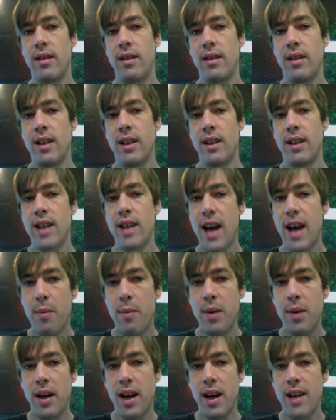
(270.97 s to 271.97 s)
it's
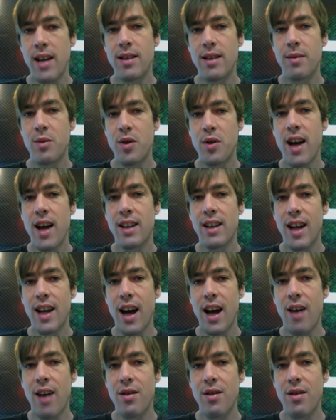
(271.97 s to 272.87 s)
happening, I subtract it out.